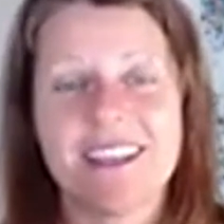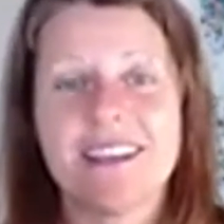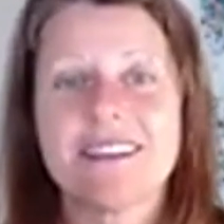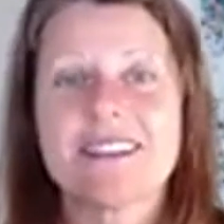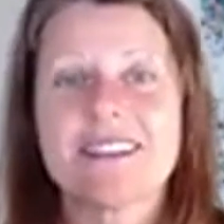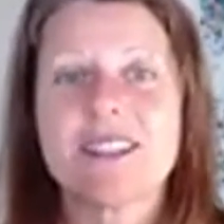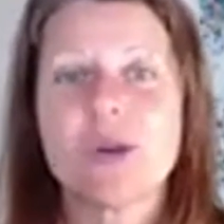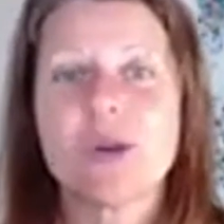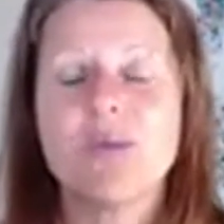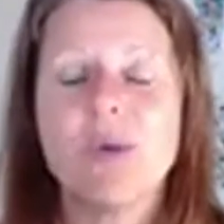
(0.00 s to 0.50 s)

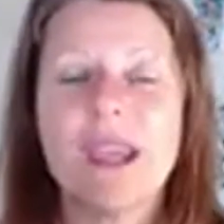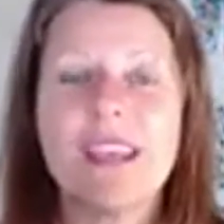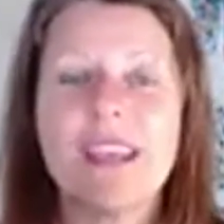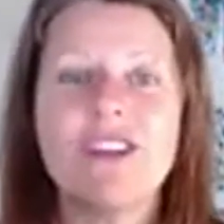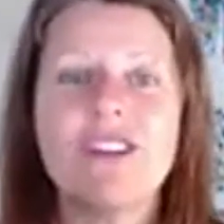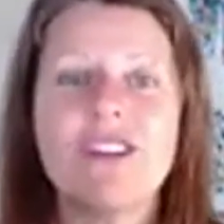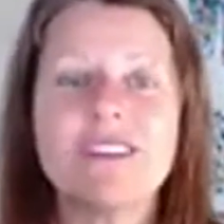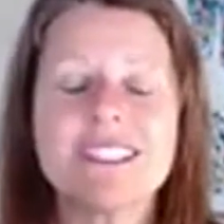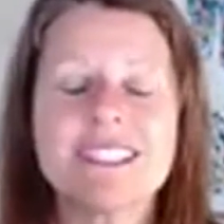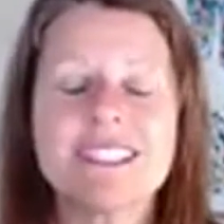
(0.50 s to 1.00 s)
So when
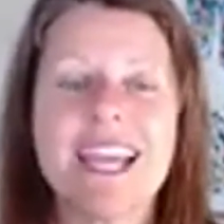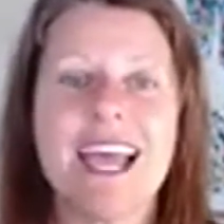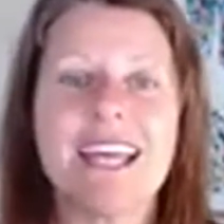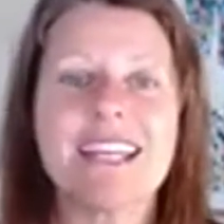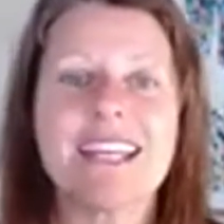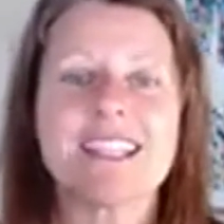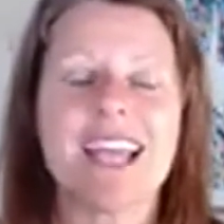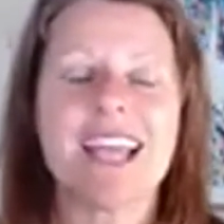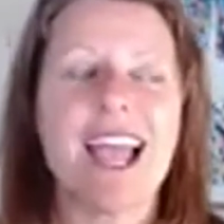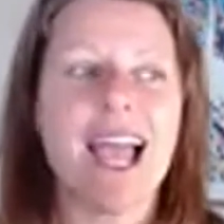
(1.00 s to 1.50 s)
you
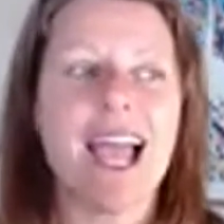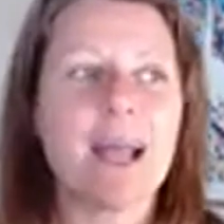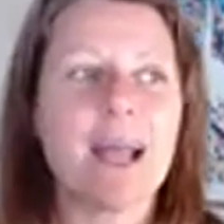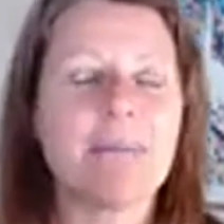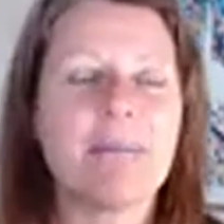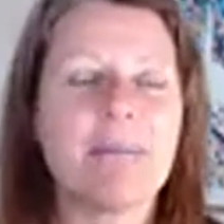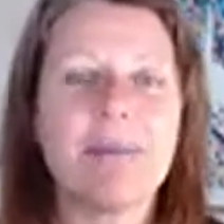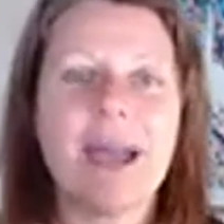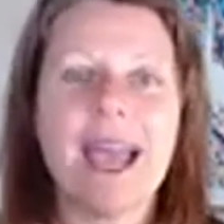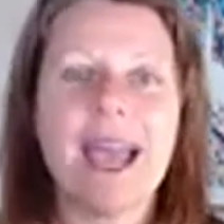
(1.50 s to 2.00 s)
start to
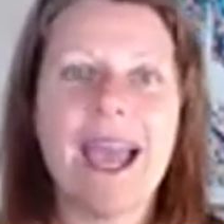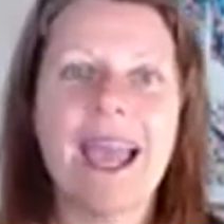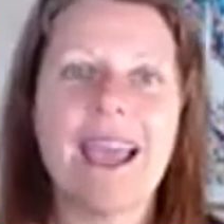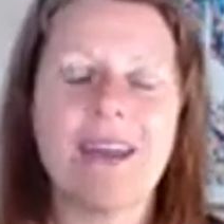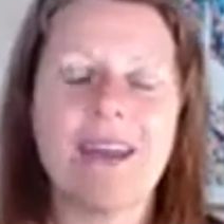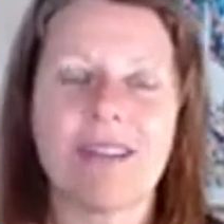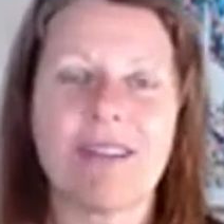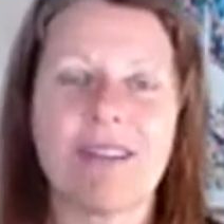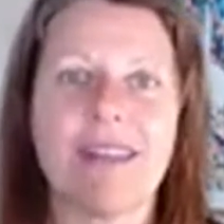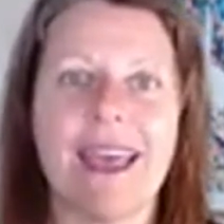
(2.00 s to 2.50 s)

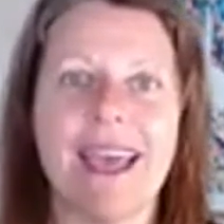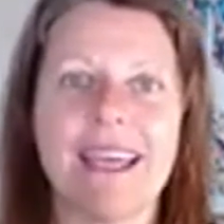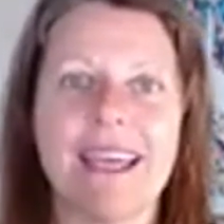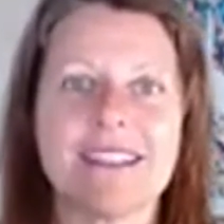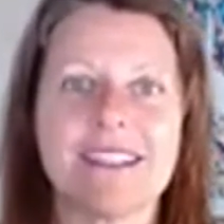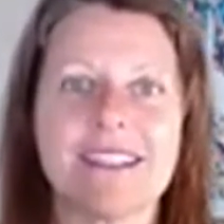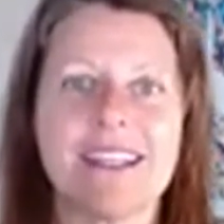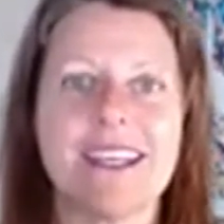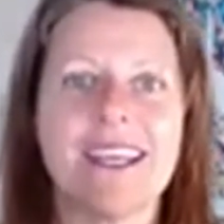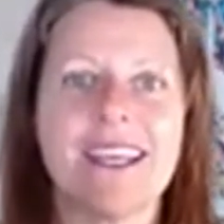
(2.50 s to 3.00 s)
unpack
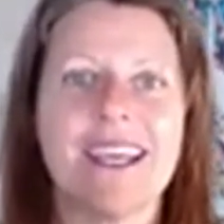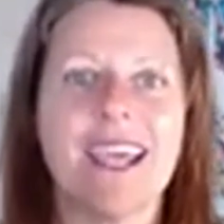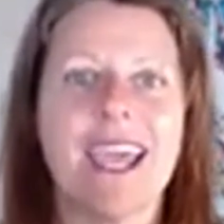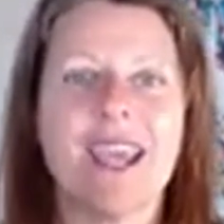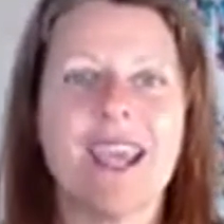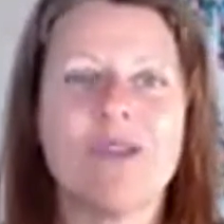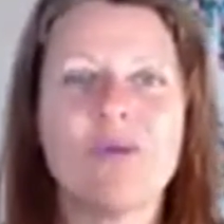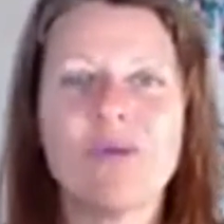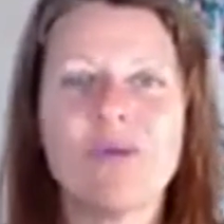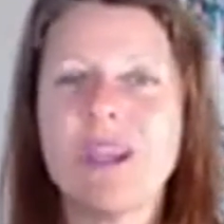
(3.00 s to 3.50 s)
that
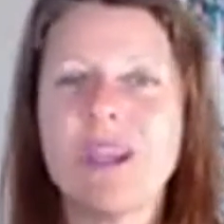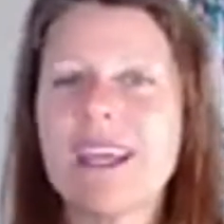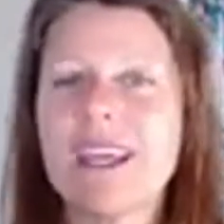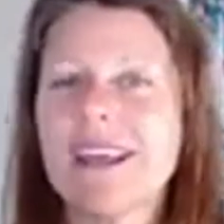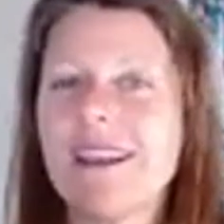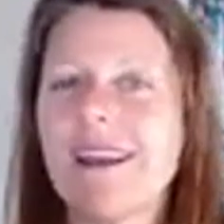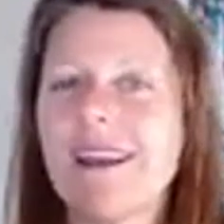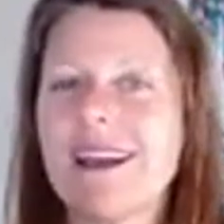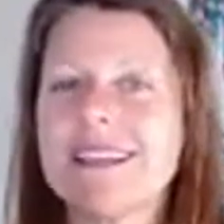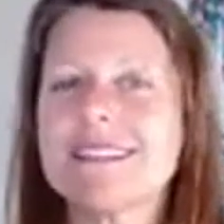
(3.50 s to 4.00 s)
and
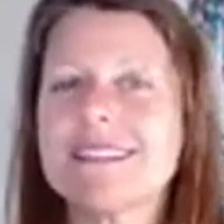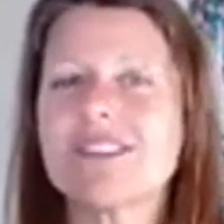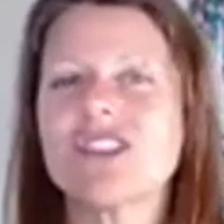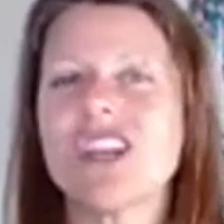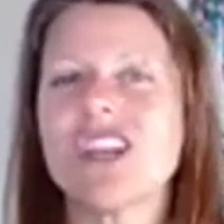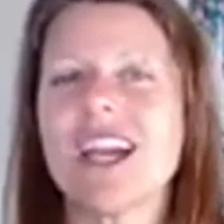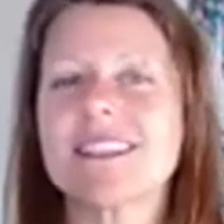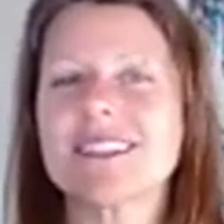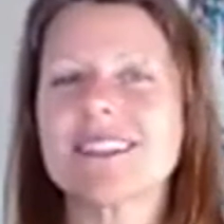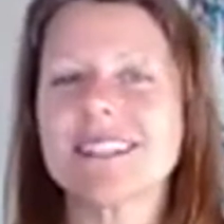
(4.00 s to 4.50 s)
realize
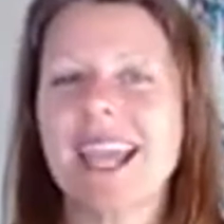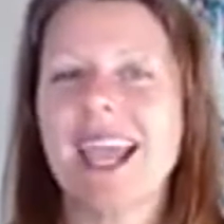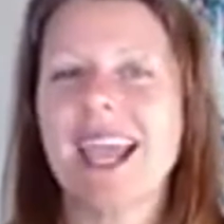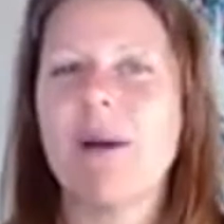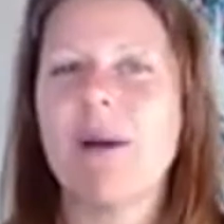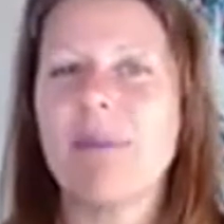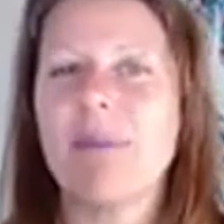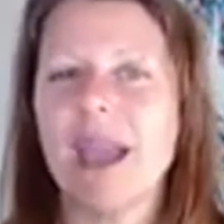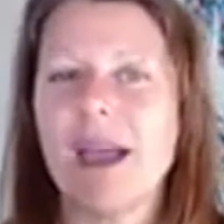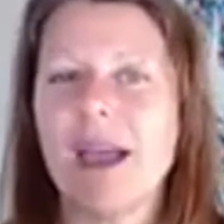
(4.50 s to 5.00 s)
just
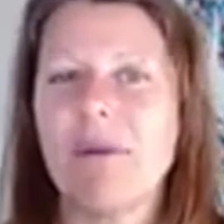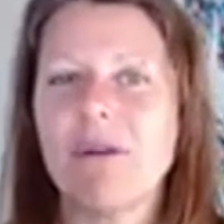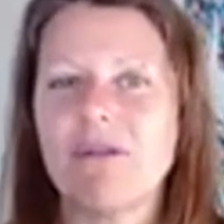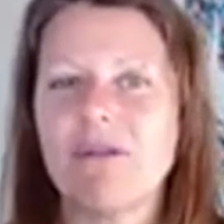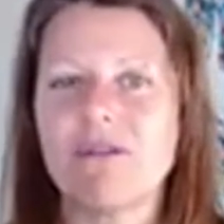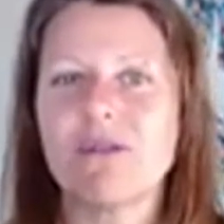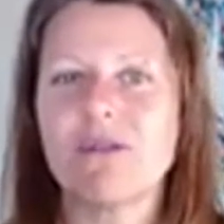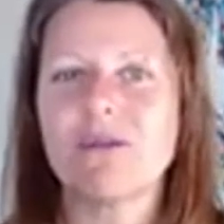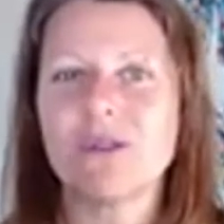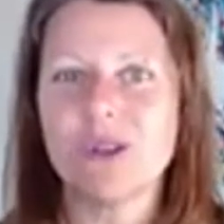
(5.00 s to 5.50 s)
how
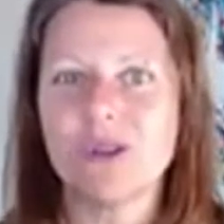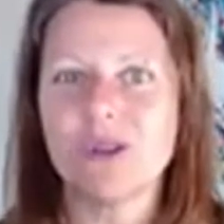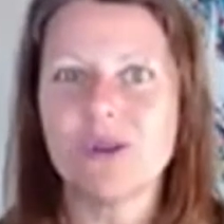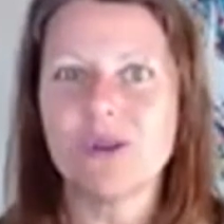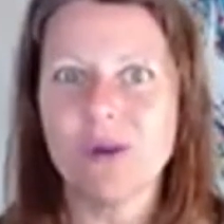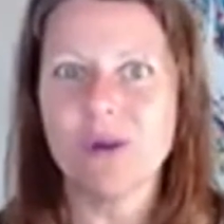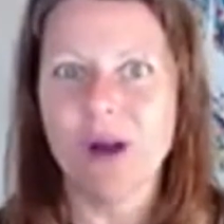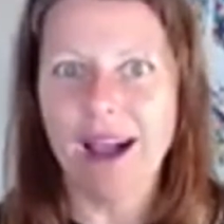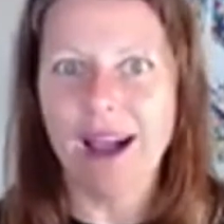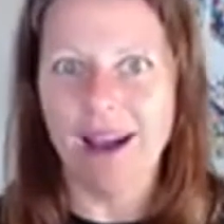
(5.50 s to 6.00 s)
powerful
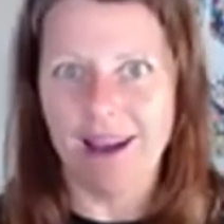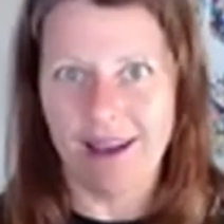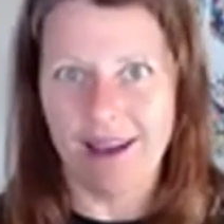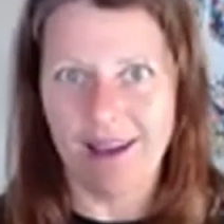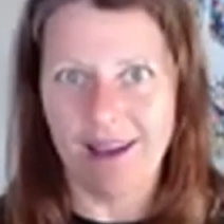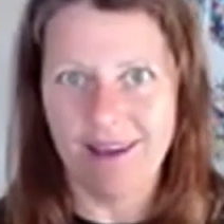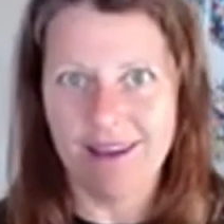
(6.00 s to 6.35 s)
you are,